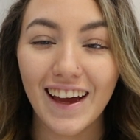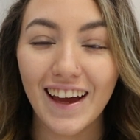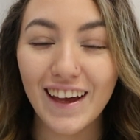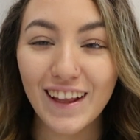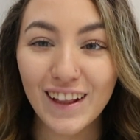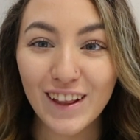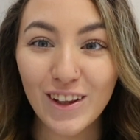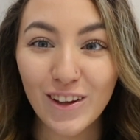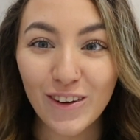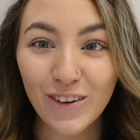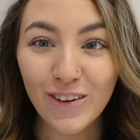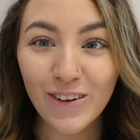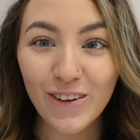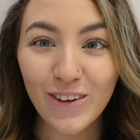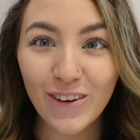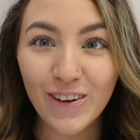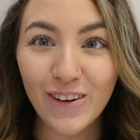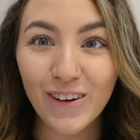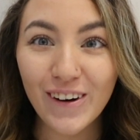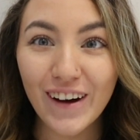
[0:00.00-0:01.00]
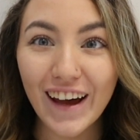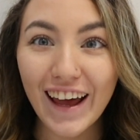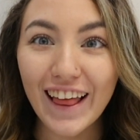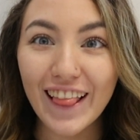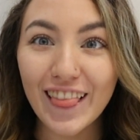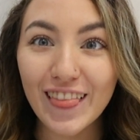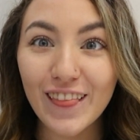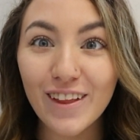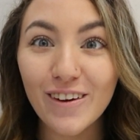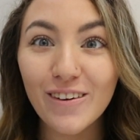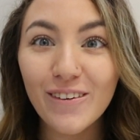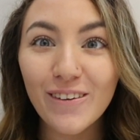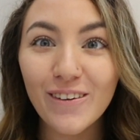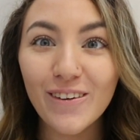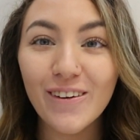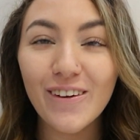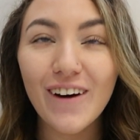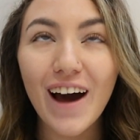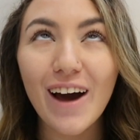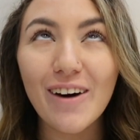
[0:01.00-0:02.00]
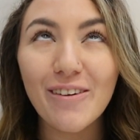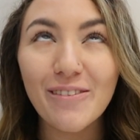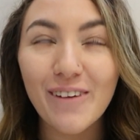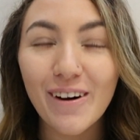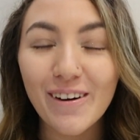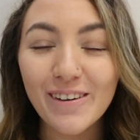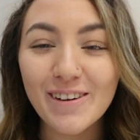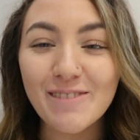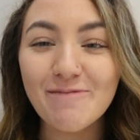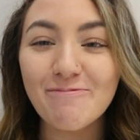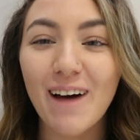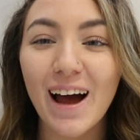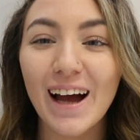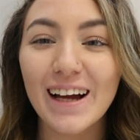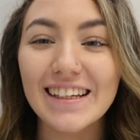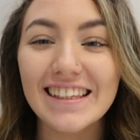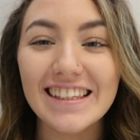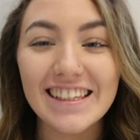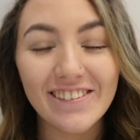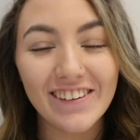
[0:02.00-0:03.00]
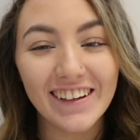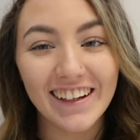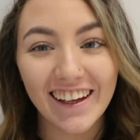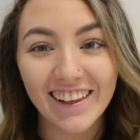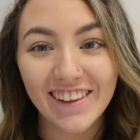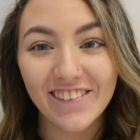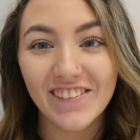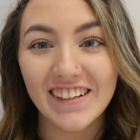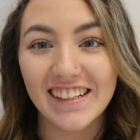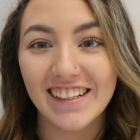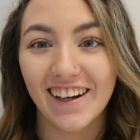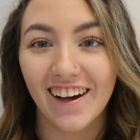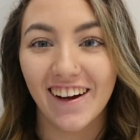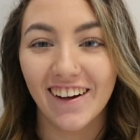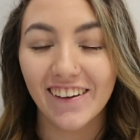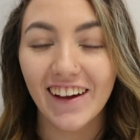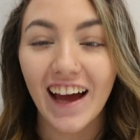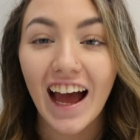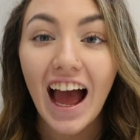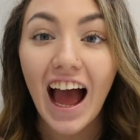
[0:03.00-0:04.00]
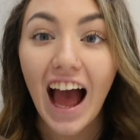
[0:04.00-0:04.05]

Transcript: Hello and welcome back to another video,